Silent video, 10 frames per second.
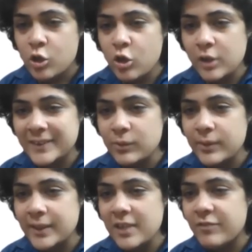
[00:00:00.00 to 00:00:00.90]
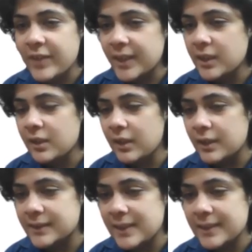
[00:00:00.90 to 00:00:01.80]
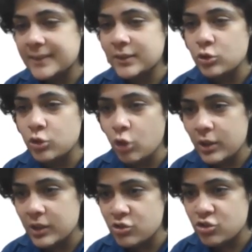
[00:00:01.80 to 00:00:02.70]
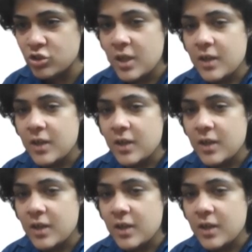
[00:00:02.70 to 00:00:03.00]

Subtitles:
Consequently, Veda translates to knowledge.